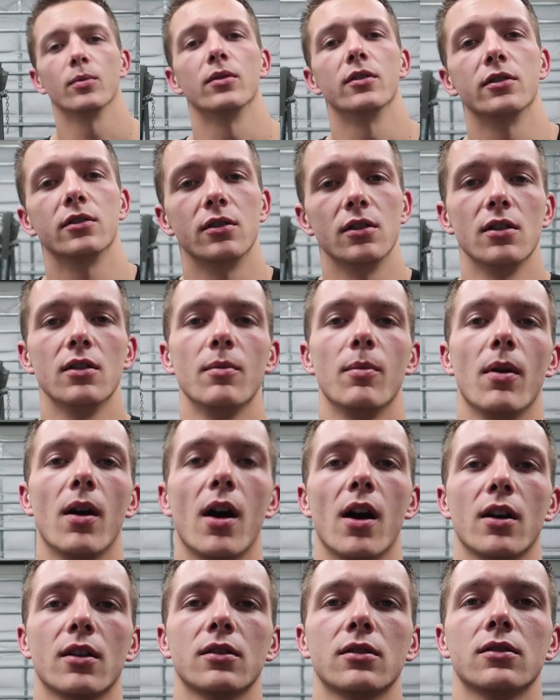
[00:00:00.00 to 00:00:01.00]
able to see the
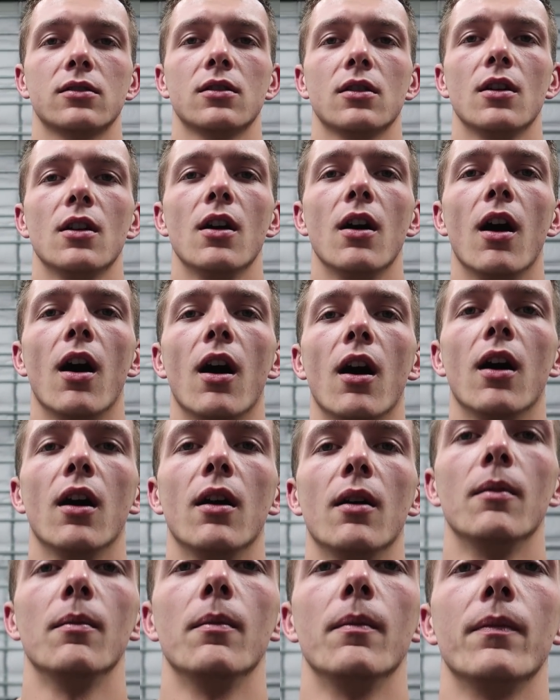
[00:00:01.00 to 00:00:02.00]
box.
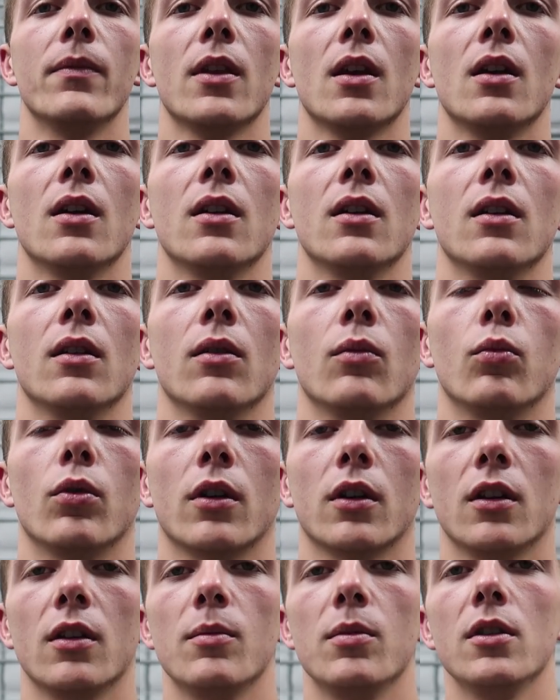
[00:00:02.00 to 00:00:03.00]

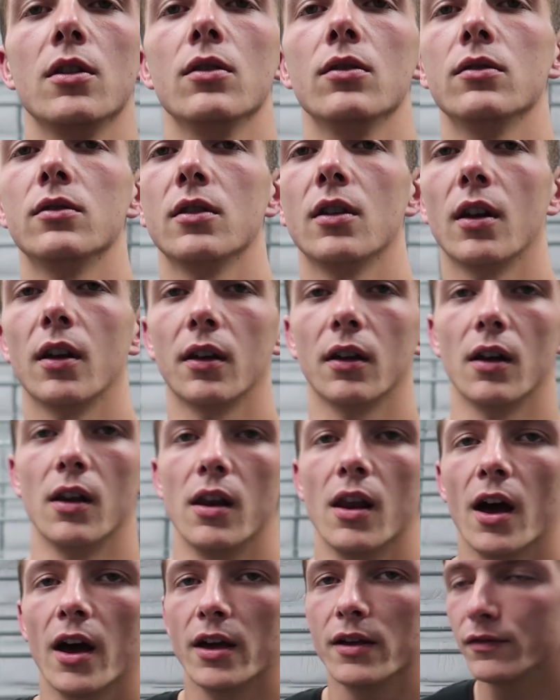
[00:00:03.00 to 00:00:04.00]
We're gonna be using a
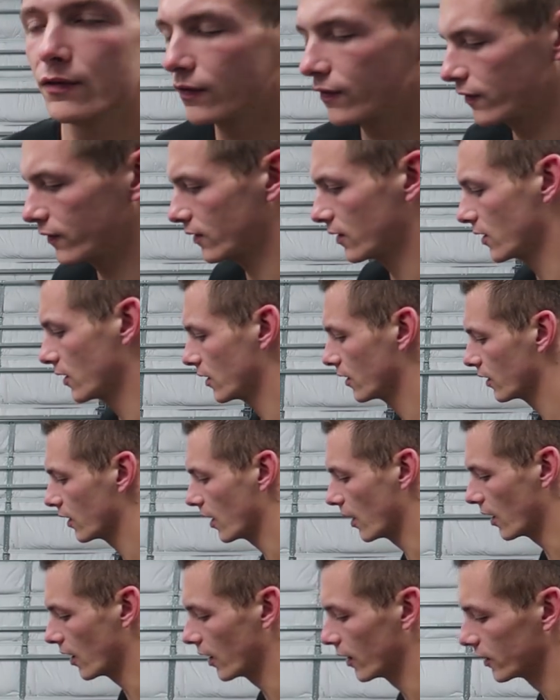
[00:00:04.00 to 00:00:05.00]
knife.
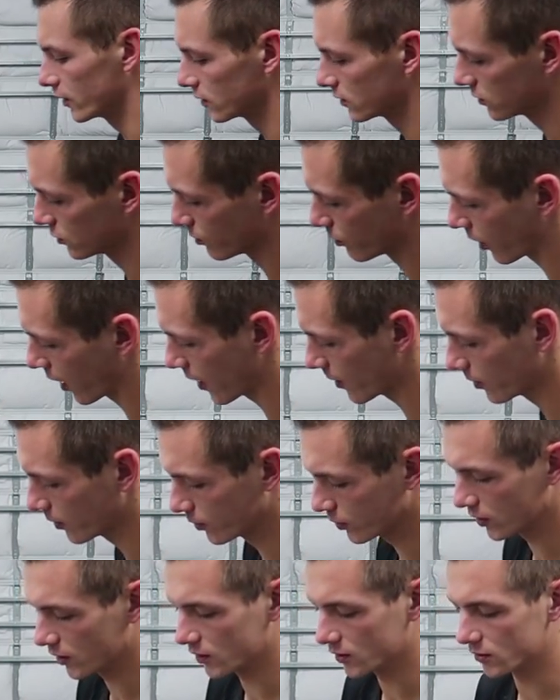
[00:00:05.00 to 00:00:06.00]
You
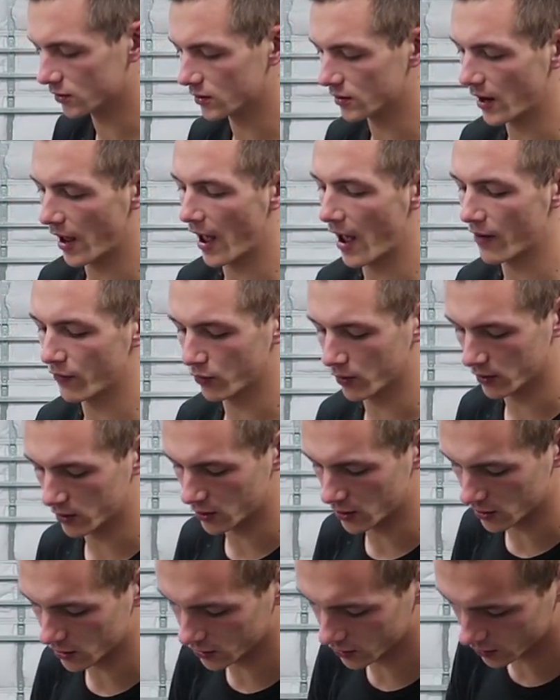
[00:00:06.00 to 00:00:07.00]
probably have one of
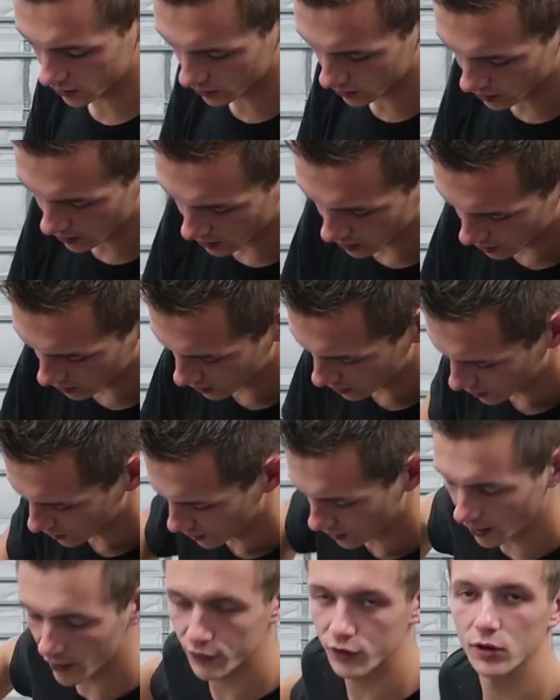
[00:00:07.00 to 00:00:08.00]
these
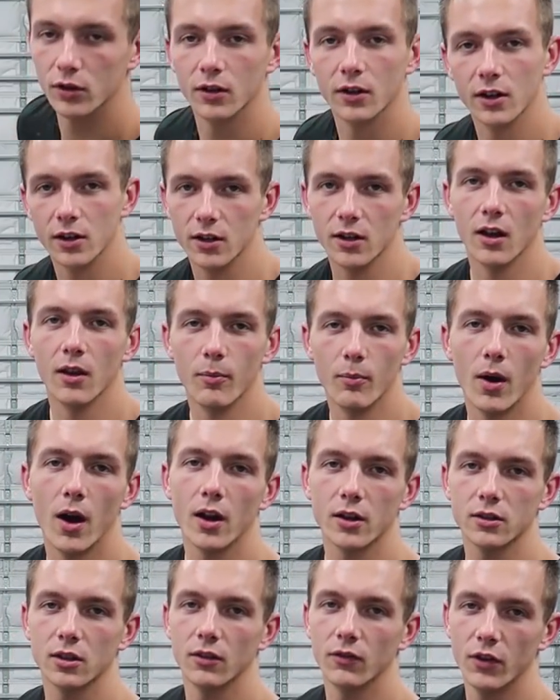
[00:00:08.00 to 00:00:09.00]
if you're in the
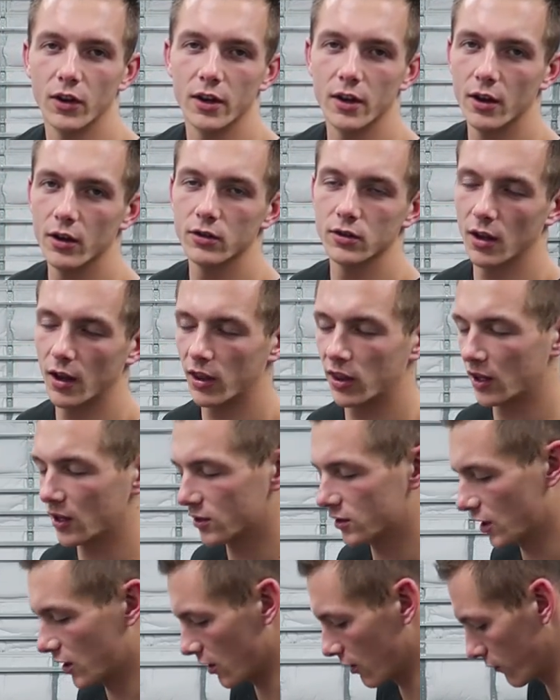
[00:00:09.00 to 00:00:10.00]
unboxing videos. I think
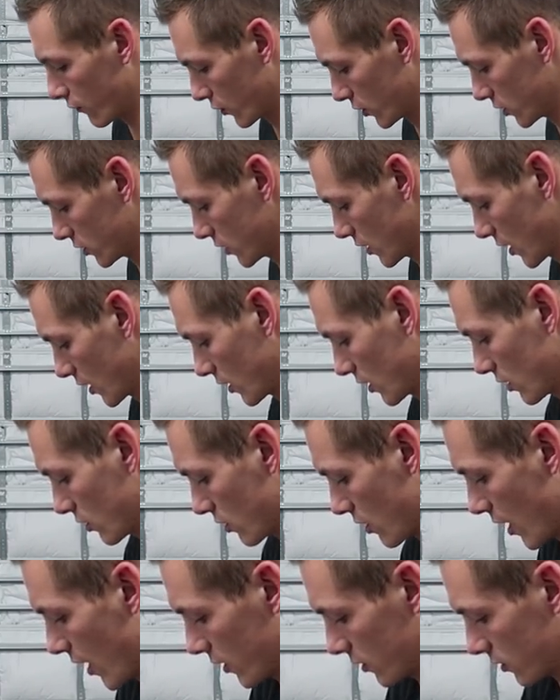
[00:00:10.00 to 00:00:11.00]
it's like the first thing that
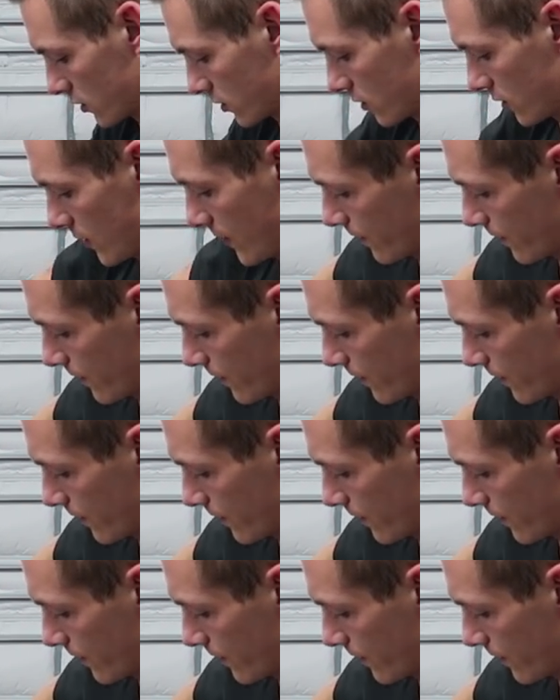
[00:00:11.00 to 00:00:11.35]
you guys